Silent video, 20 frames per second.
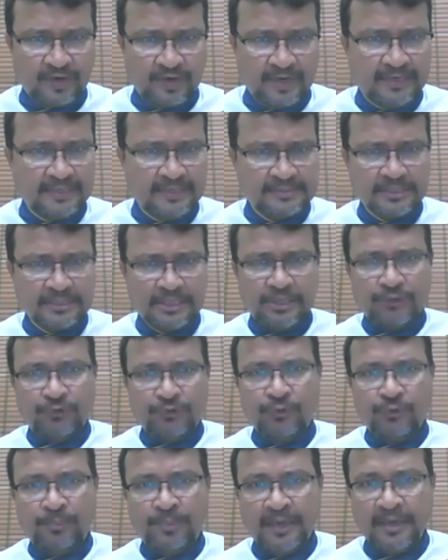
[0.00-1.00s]
five days
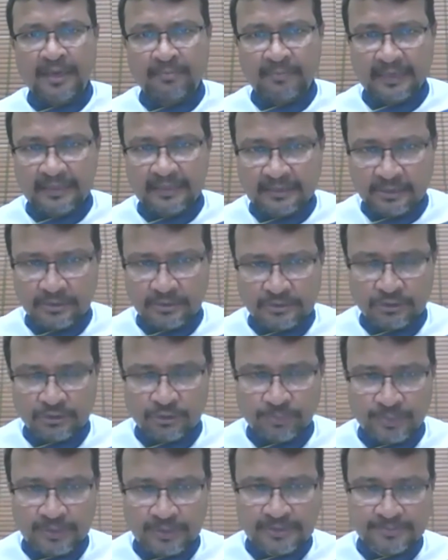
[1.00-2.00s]
you pay him 10000
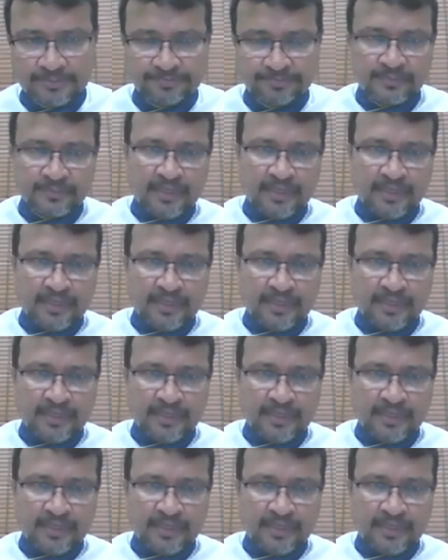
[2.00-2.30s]
rupees